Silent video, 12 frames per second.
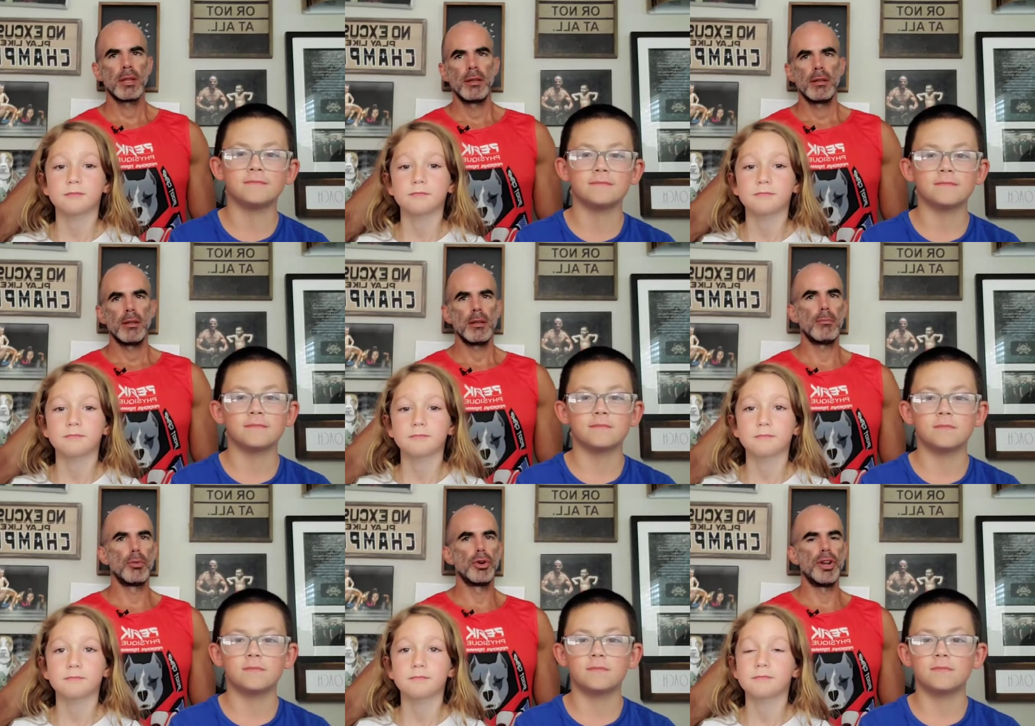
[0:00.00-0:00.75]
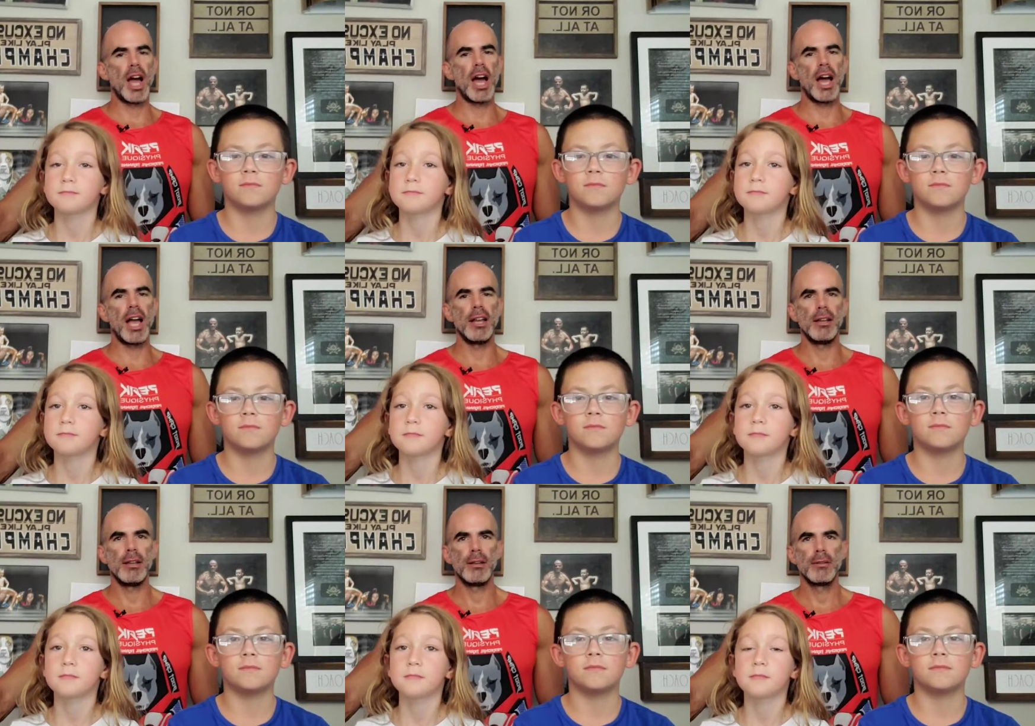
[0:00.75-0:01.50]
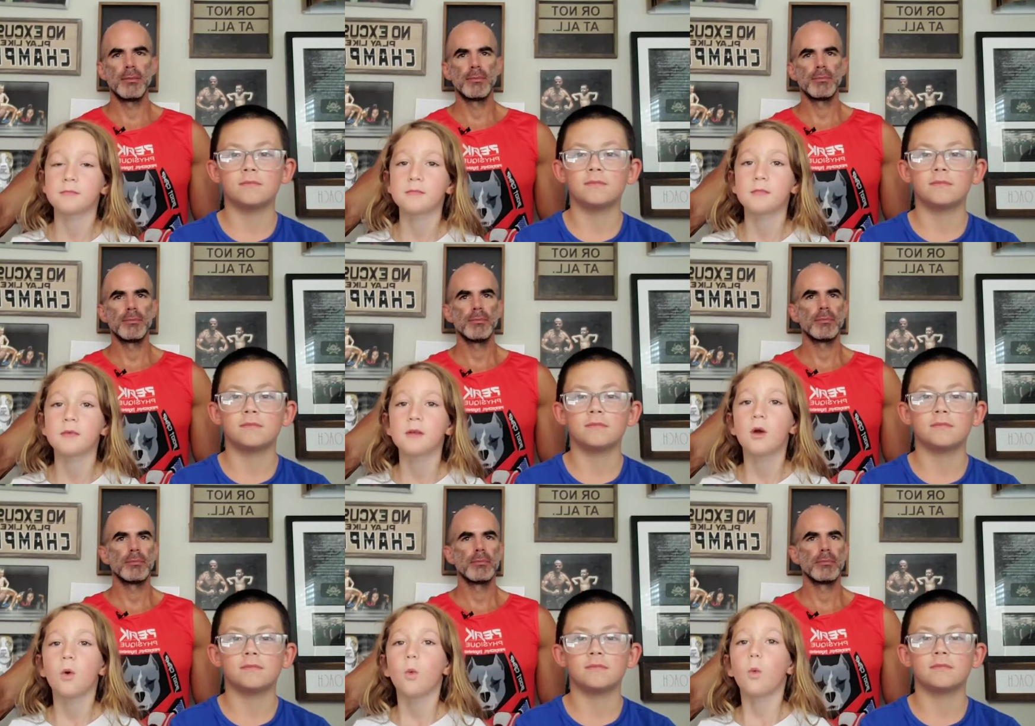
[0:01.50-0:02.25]
Speaker 1: Number nine.
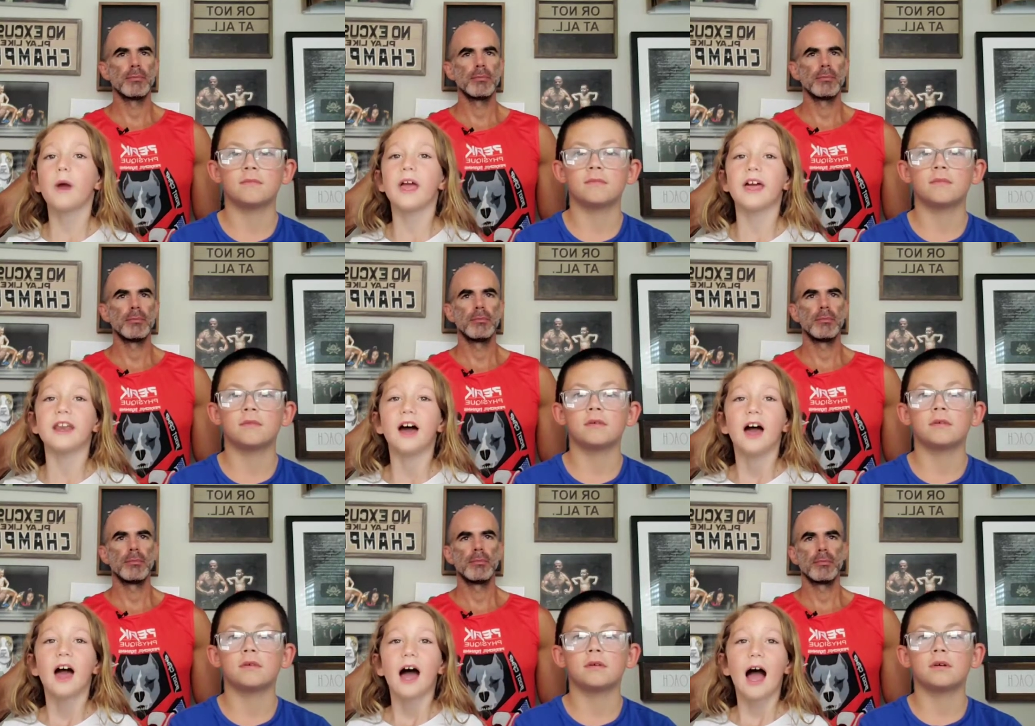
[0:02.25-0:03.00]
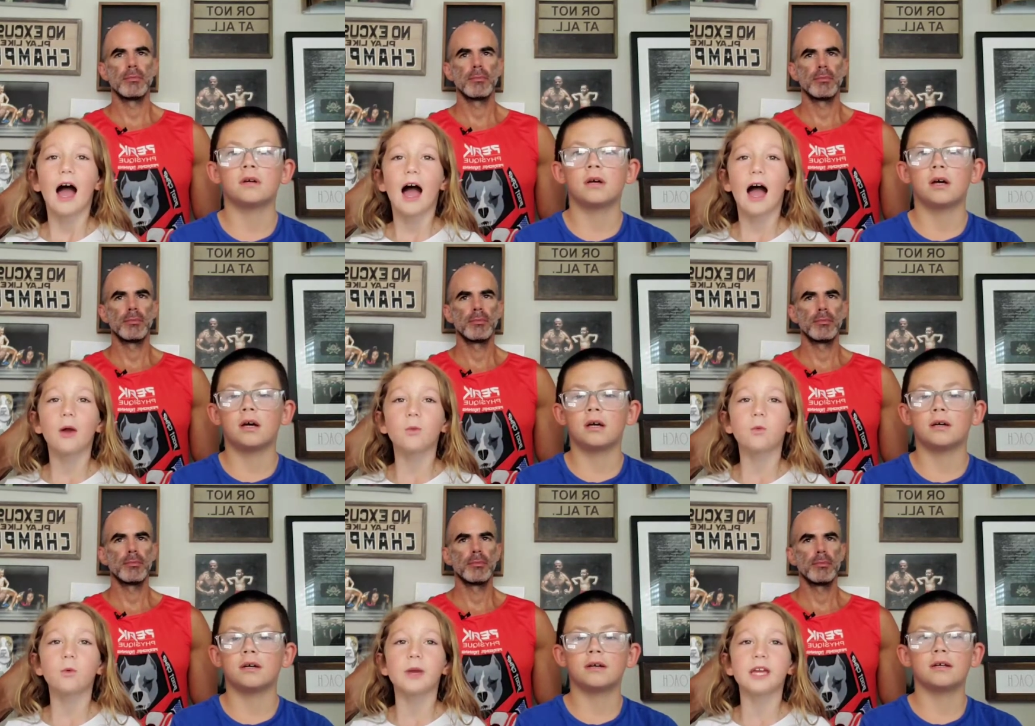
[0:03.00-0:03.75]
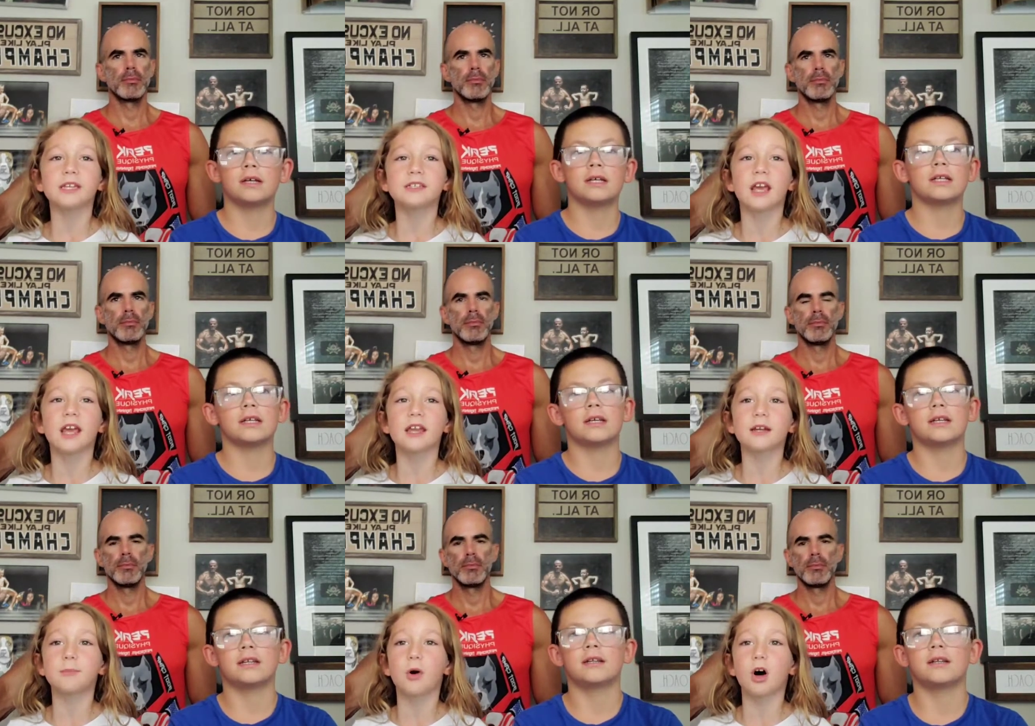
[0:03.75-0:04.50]
Speaker 2: Win. I will maintain a
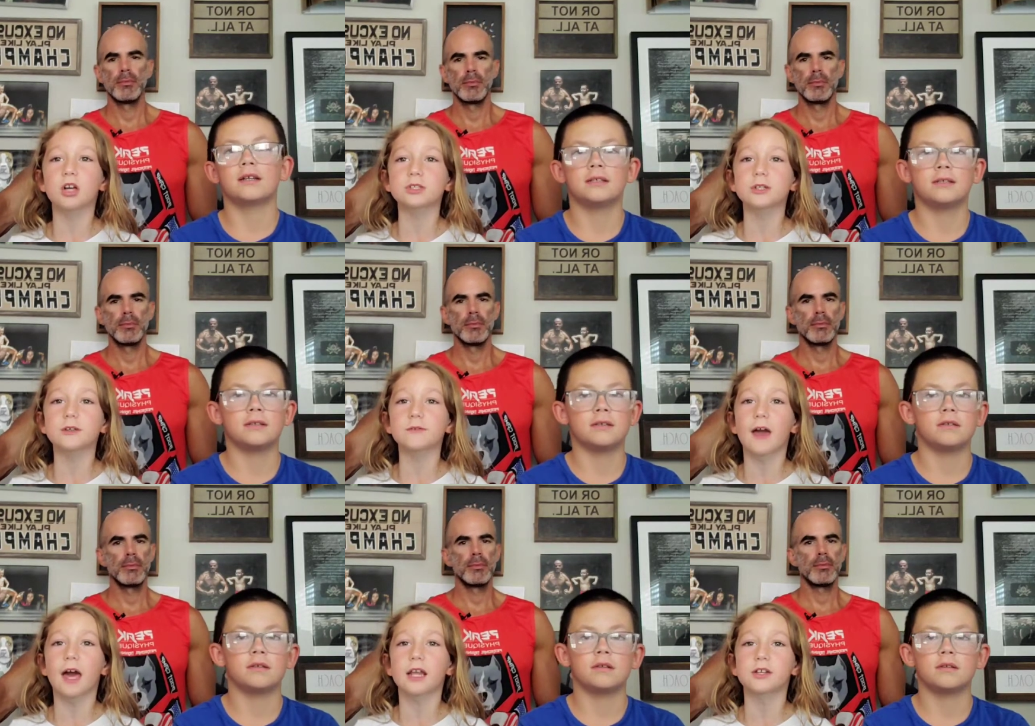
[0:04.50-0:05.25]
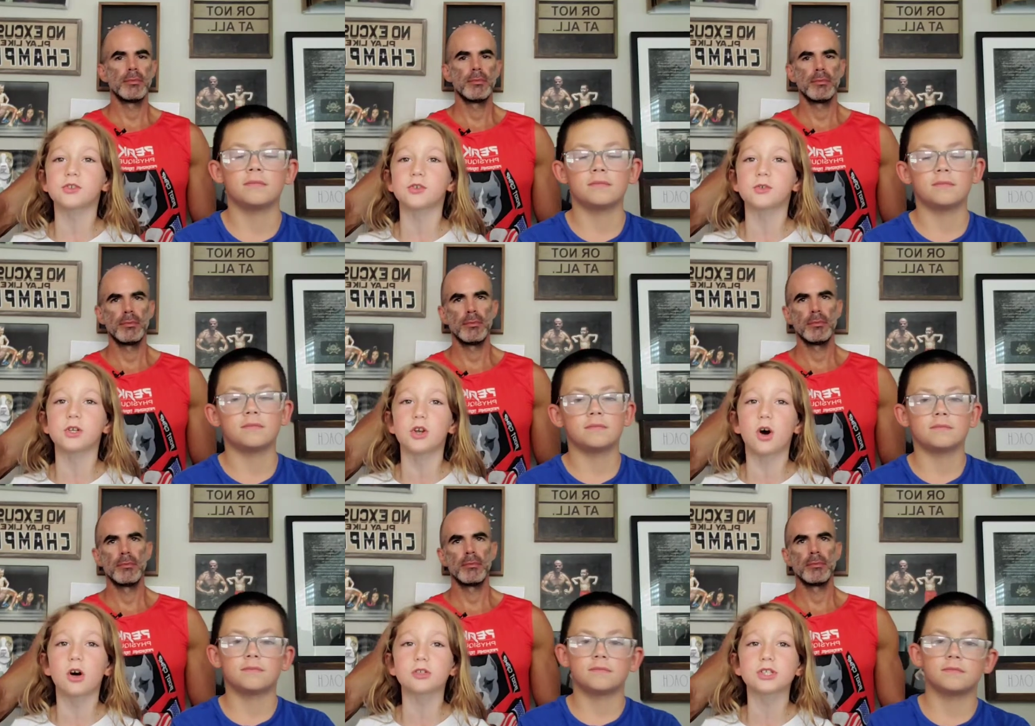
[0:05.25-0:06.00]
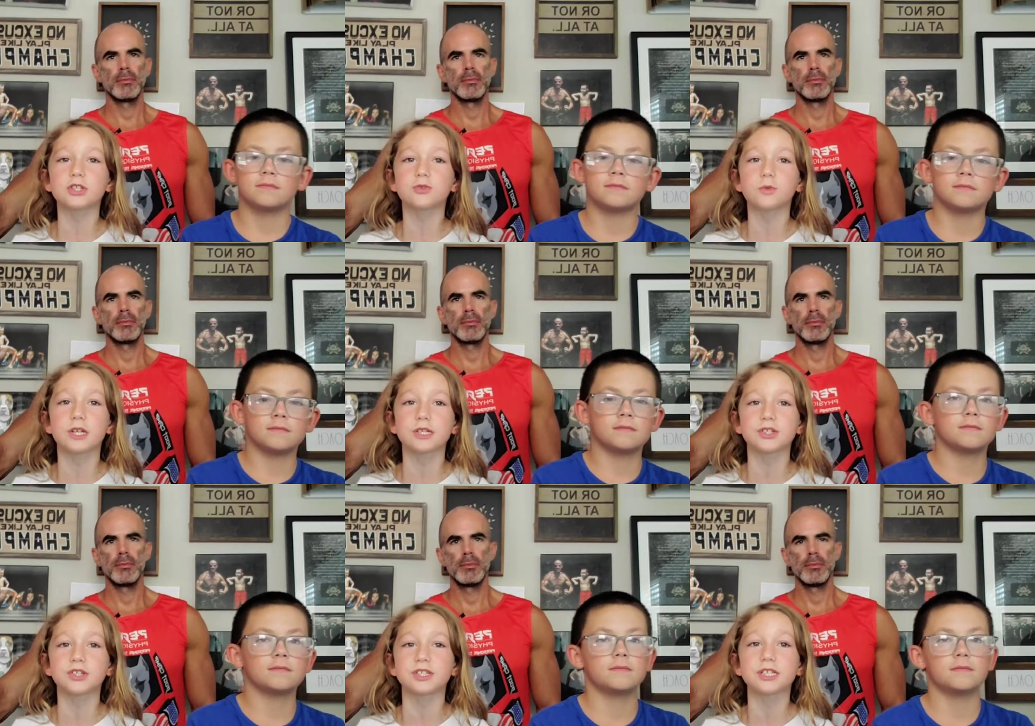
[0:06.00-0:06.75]
positive attitude in all
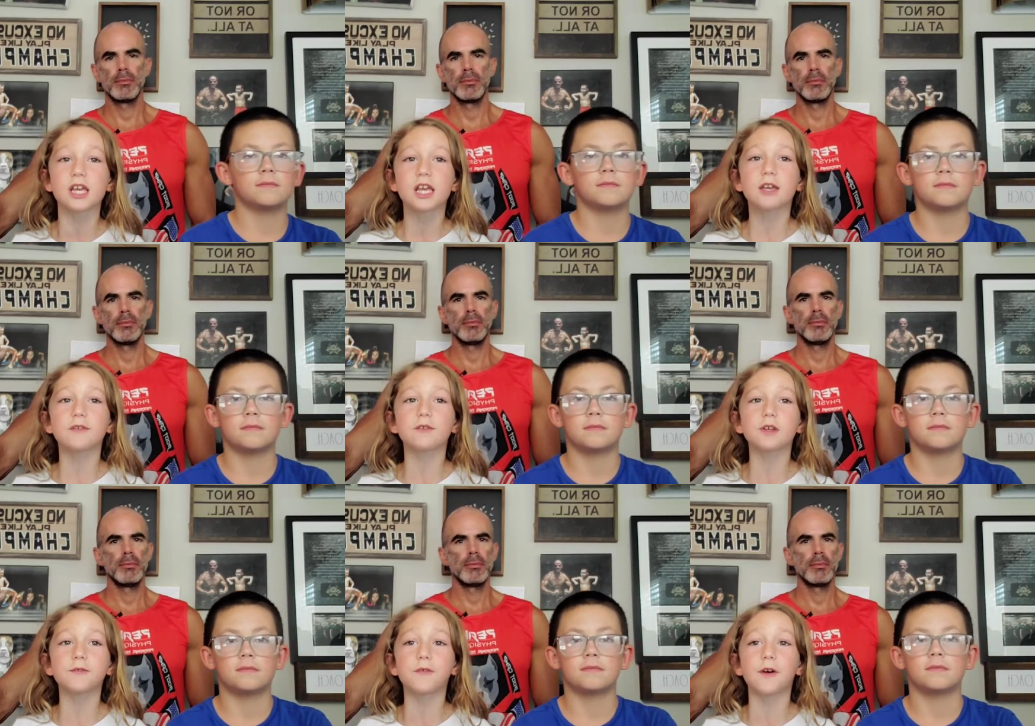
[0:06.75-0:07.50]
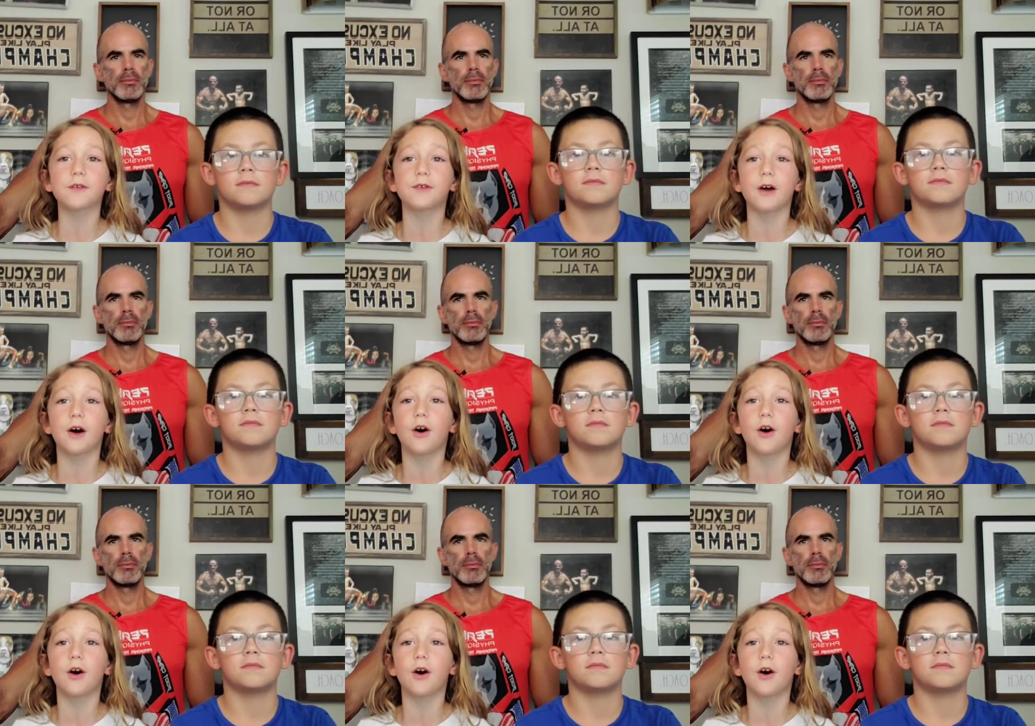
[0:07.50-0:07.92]
situations. Even if I fail,